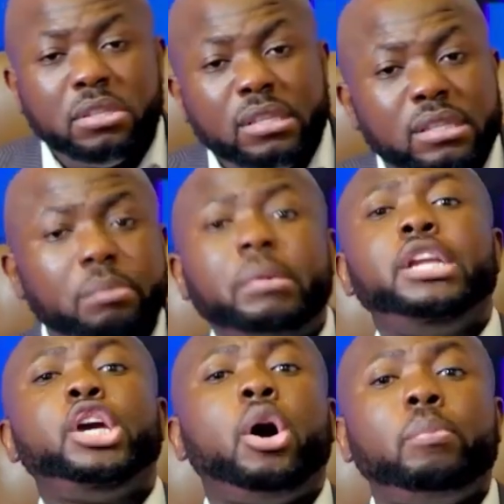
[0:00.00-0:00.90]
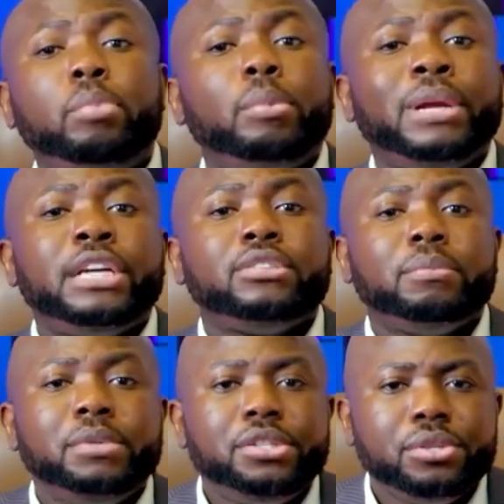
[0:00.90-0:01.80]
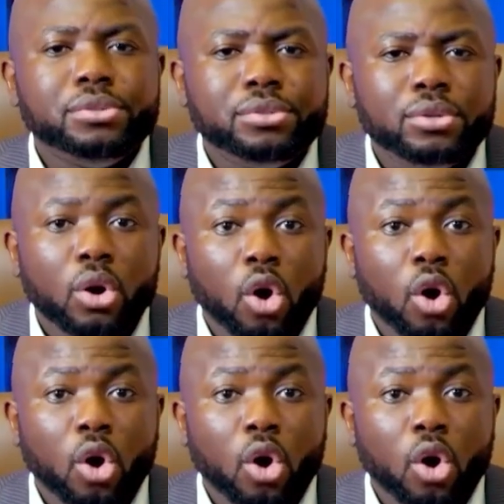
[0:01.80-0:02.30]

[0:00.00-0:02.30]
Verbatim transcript: seemingly unpopular submissions